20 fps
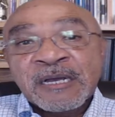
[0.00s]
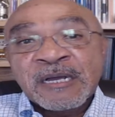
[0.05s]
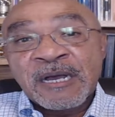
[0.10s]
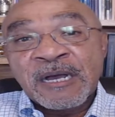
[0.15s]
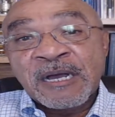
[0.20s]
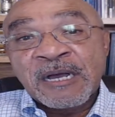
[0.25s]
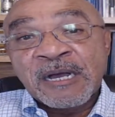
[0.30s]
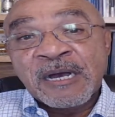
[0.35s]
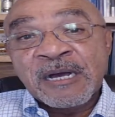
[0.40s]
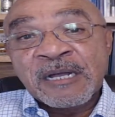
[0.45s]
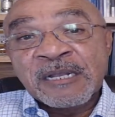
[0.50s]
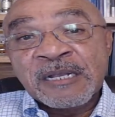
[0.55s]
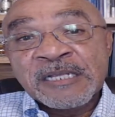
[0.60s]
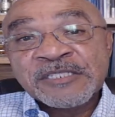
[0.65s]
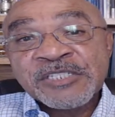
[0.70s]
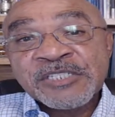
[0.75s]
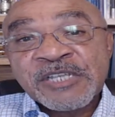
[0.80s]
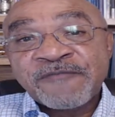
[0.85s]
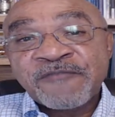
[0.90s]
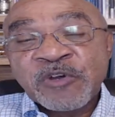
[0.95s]
uh,
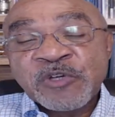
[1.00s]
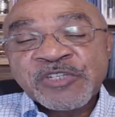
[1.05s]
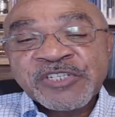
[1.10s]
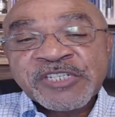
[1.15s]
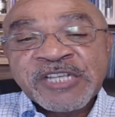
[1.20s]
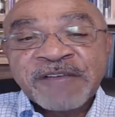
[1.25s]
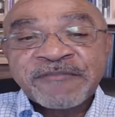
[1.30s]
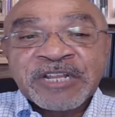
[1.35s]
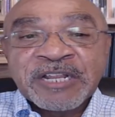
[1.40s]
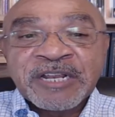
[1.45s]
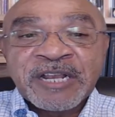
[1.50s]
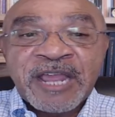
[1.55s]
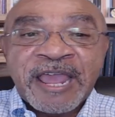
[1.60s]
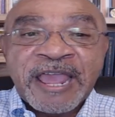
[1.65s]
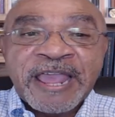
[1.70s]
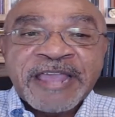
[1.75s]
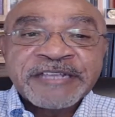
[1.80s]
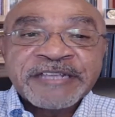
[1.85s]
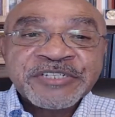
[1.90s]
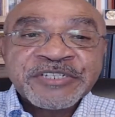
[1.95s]
let's see, verse 7 and
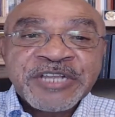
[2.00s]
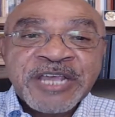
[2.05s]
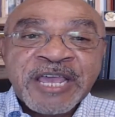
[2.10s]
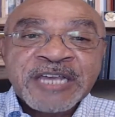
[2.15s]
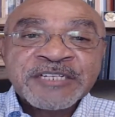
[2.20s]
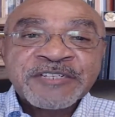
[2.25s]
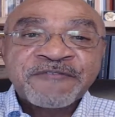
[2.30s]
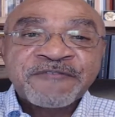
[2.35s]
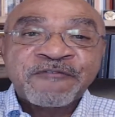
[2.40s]
8 says,